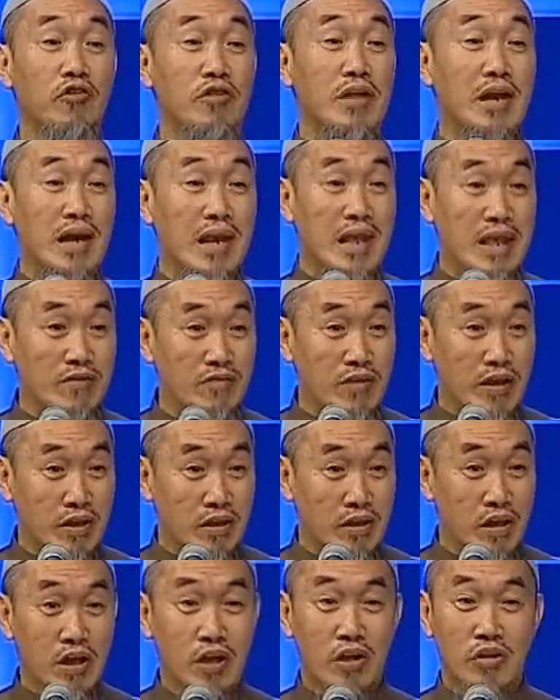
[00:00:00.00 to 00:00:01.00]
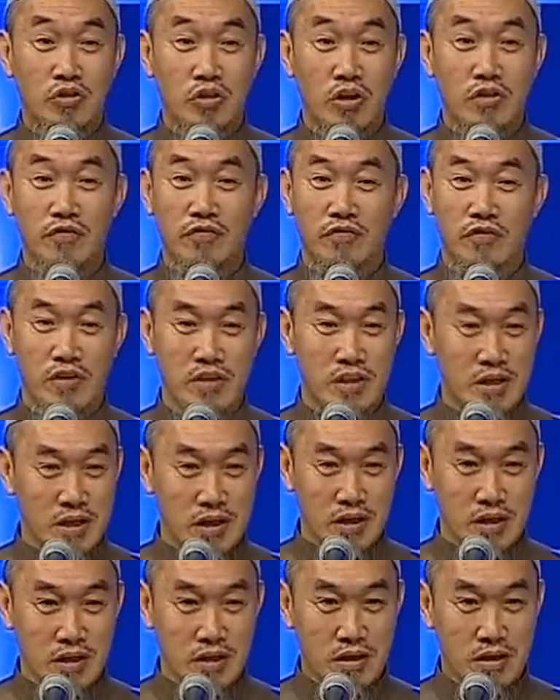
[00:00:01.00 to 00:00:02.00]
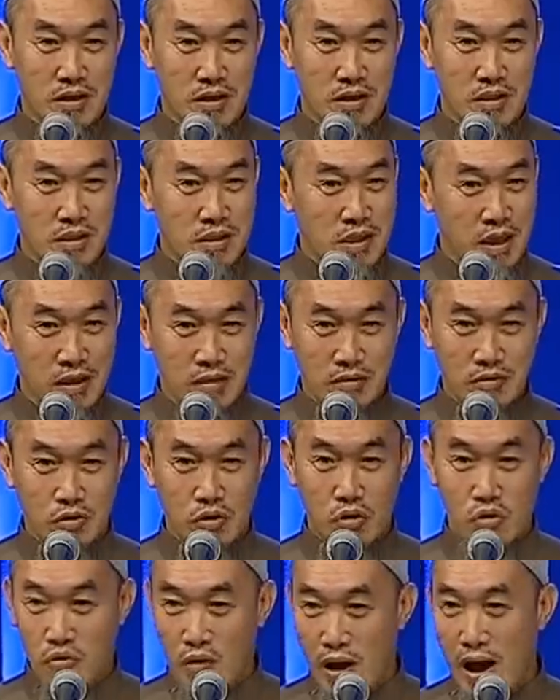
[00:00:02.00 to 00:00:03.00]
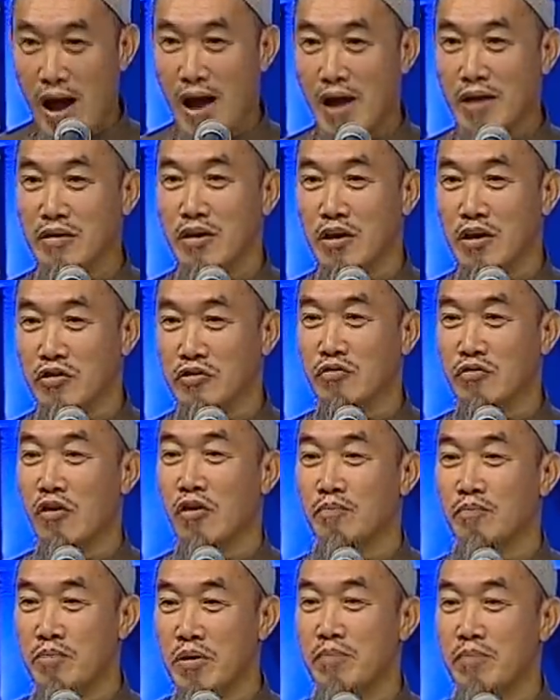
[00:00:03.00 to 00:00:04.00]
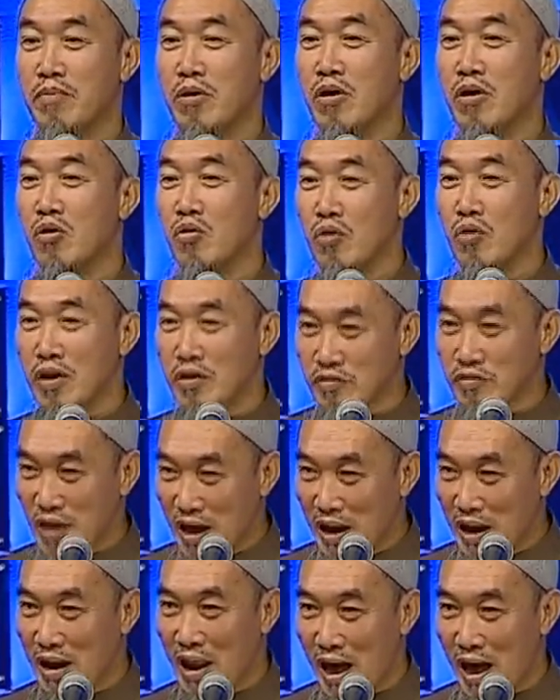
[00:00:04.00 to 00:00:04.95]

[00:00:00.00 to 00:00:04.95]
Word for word: is for the living, not for the dead. Quran is for people who is